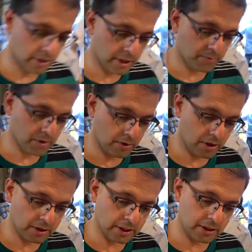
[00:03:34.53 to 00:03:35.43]
That he, you
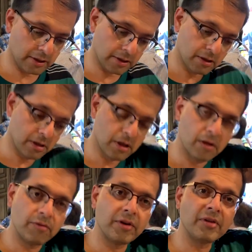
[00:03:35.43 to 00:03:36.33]
want
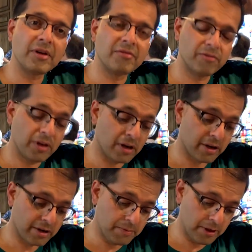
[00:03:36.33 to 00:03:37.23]
to introduce yourself? They're
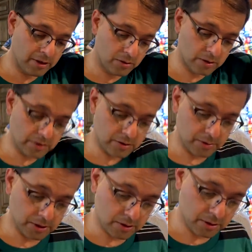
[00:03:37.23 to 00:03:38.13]
hungry, man. Don't disturb us.